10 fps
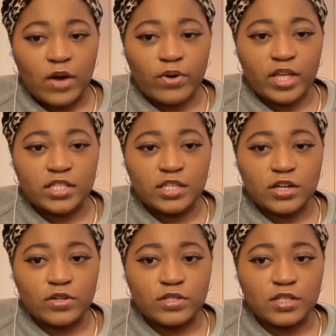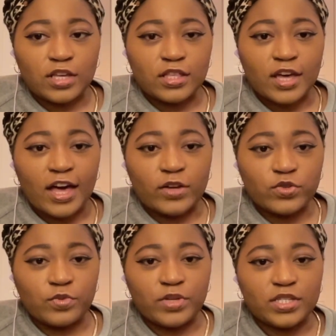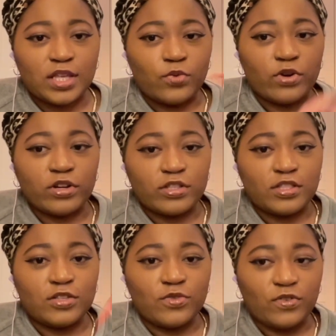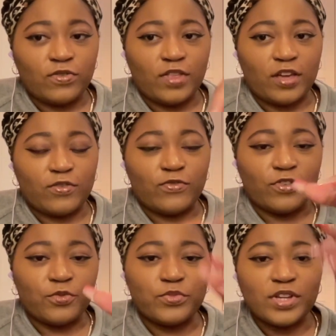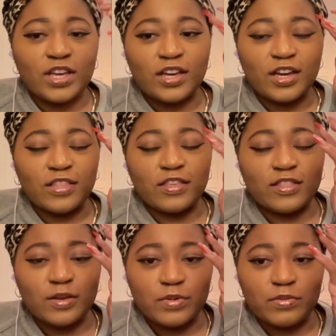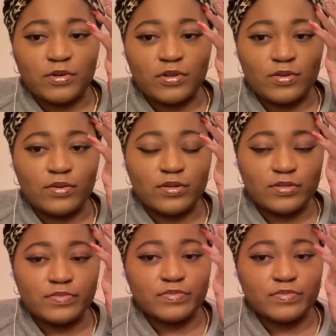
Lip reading: would like to go to, like, the actual place, like, where this was, like, filmed at. I think that'd be pretty cool.